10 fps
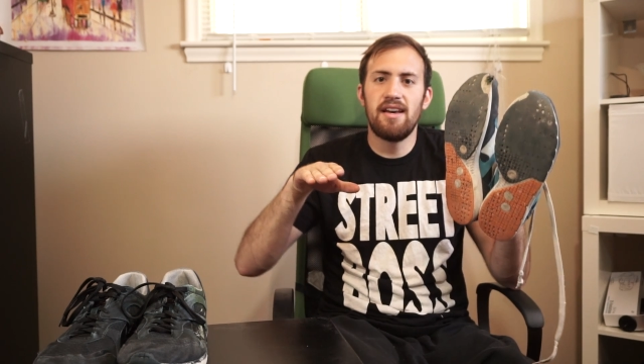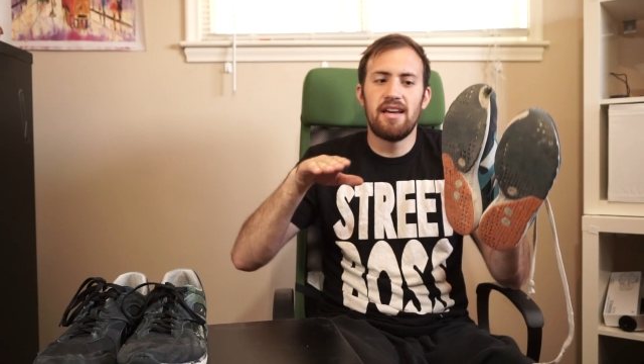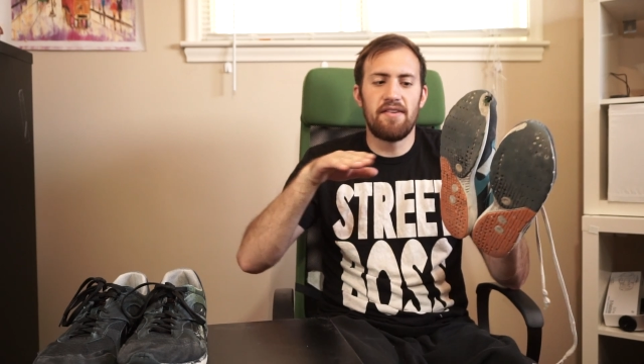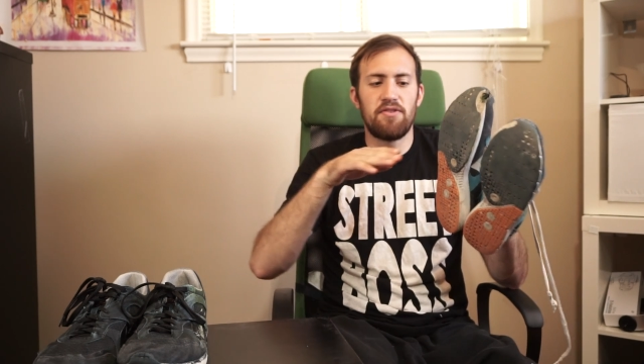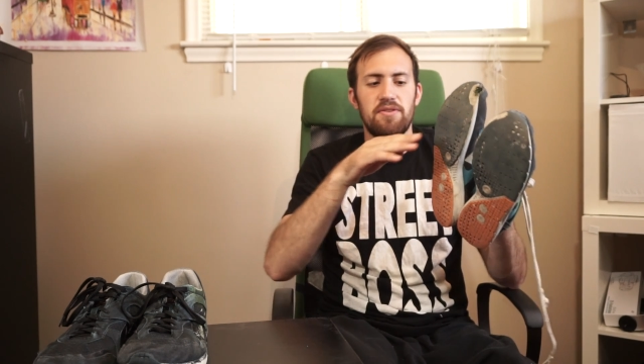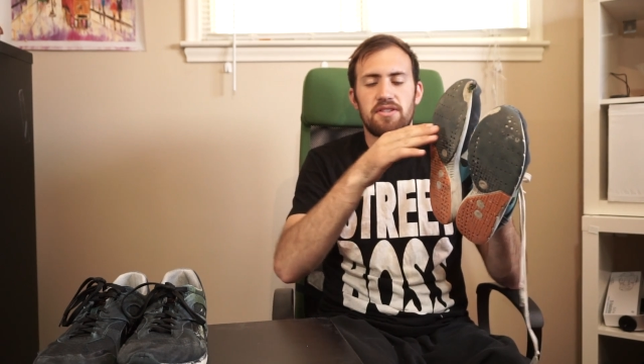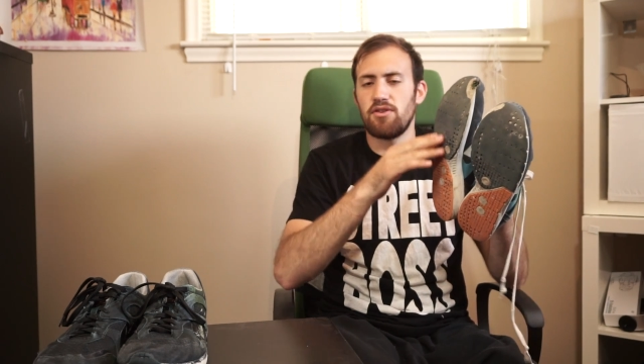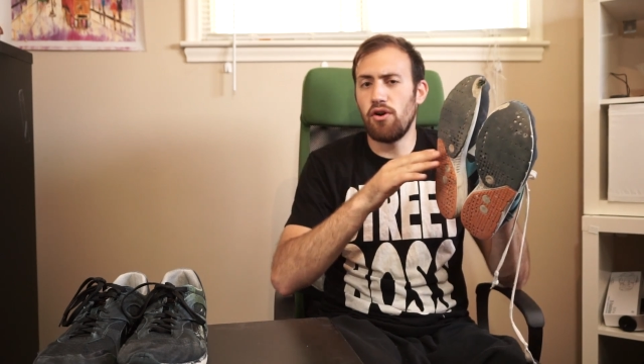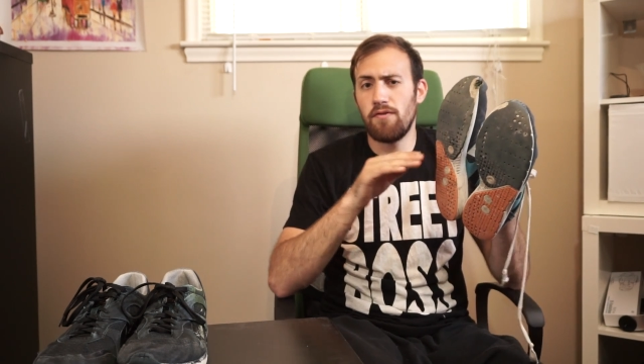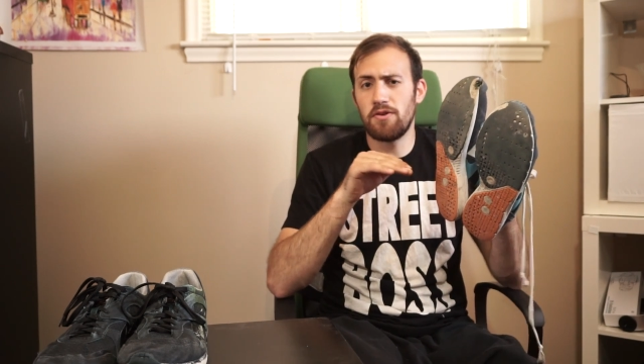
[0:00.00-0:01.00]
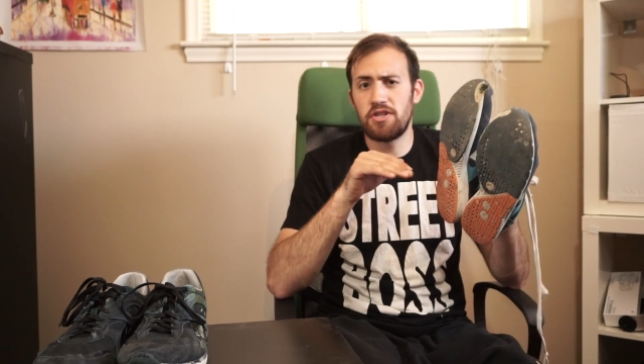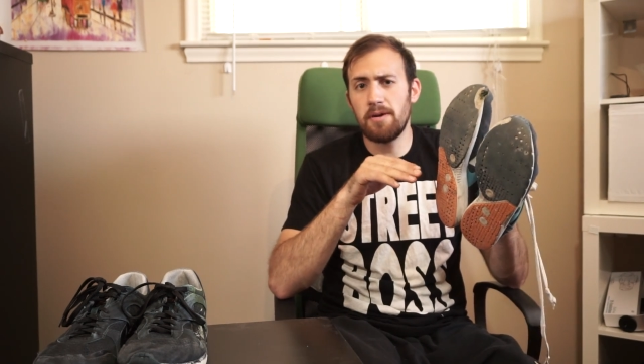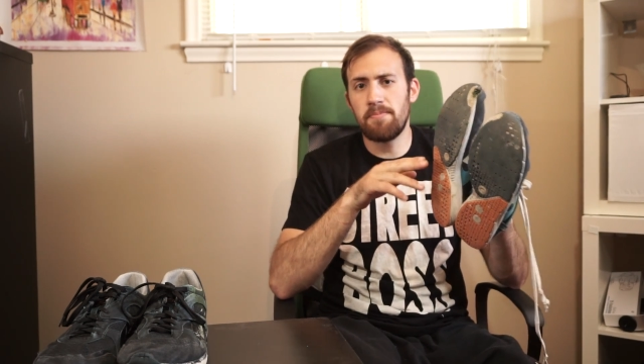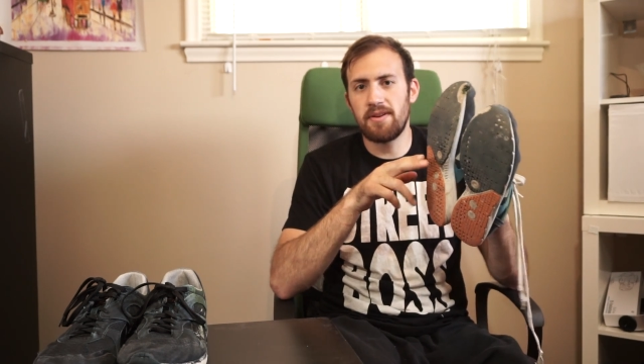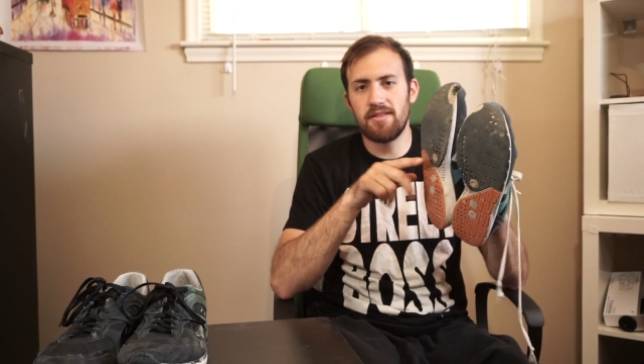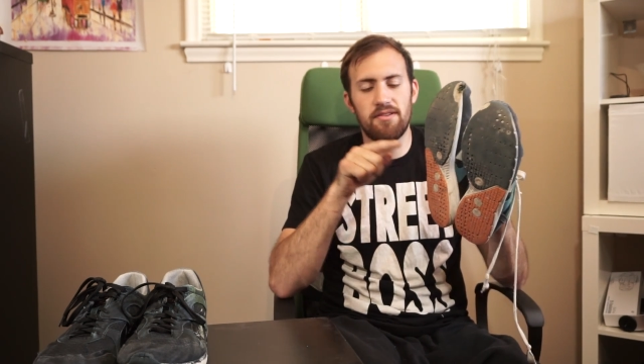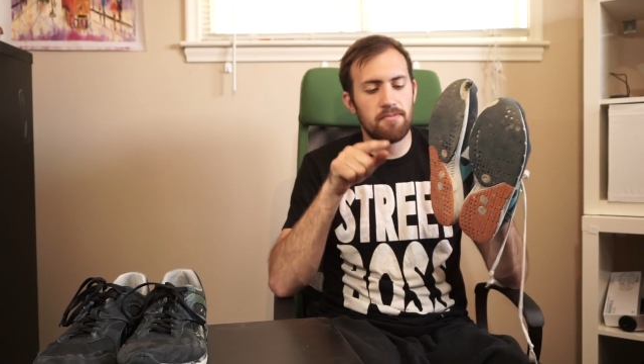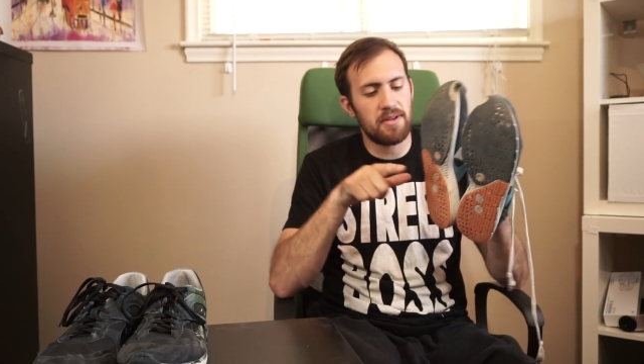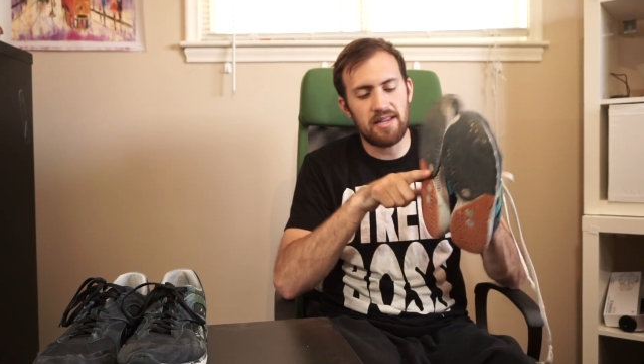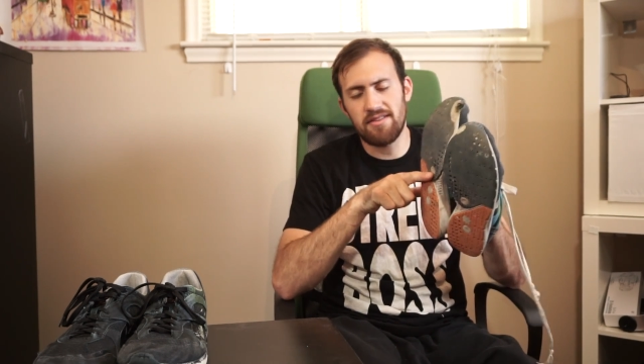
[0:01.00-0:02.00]
if you just over jump it a little
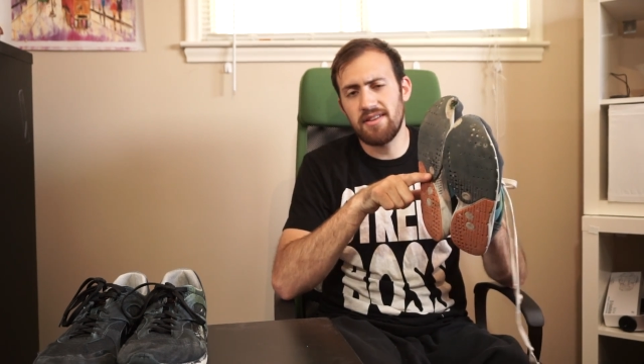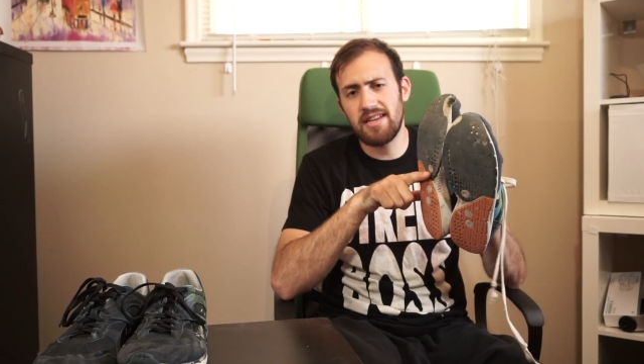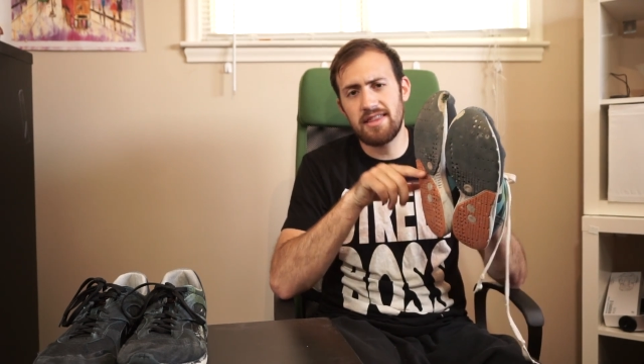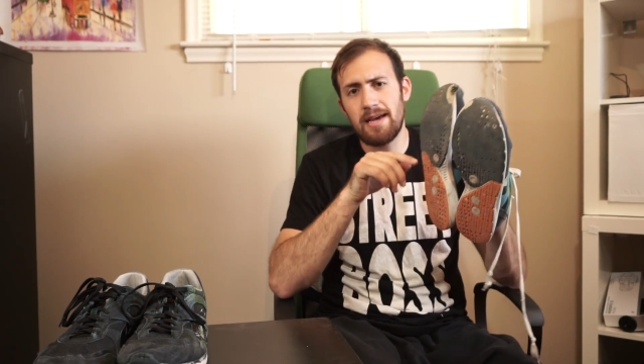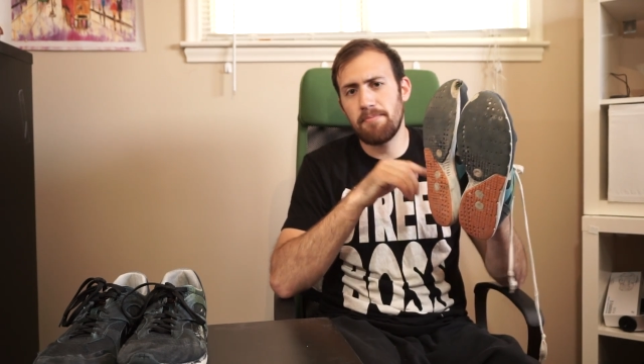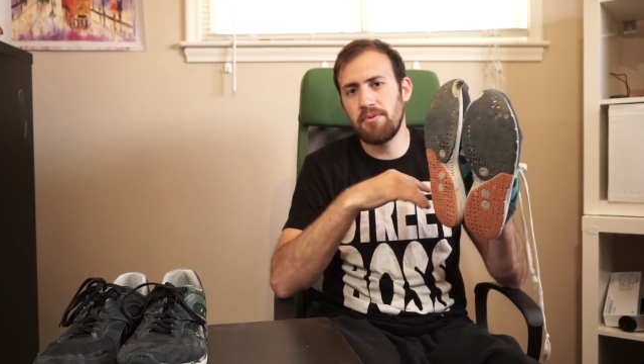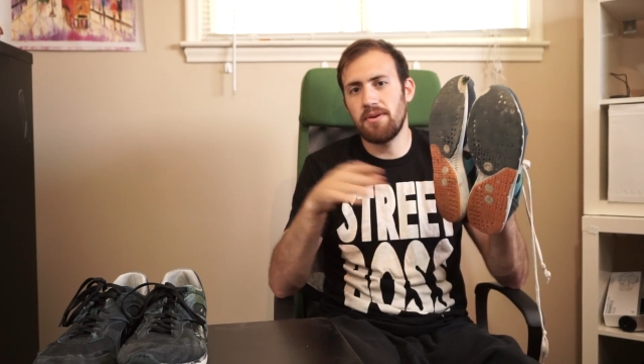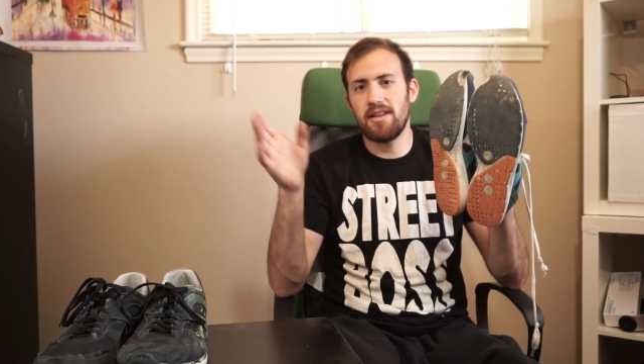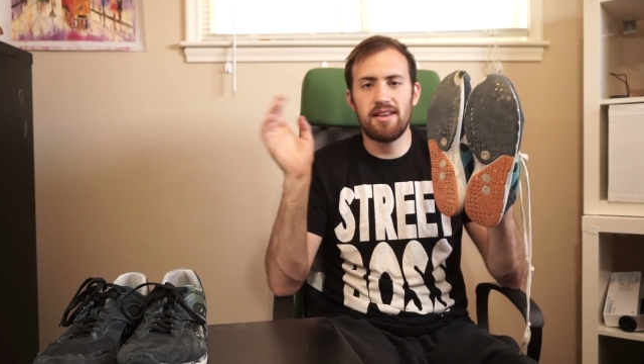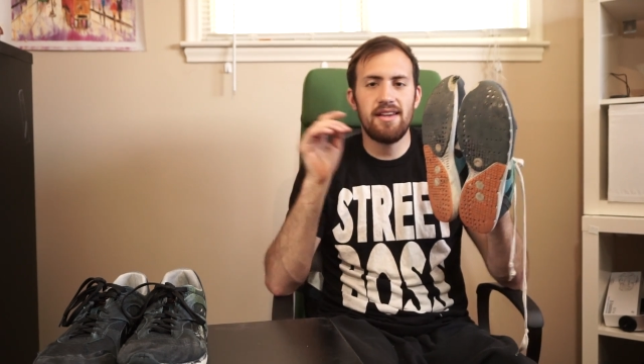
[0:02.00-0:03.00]
bit, you'll hit that point